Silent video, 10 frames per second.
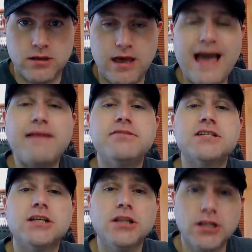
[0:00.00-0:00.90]

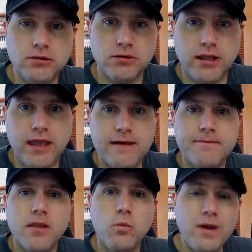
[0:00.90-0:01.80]
absolutely,
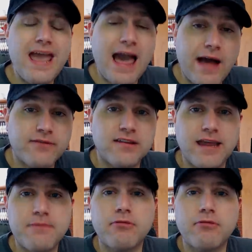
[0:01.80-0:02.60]
we have to take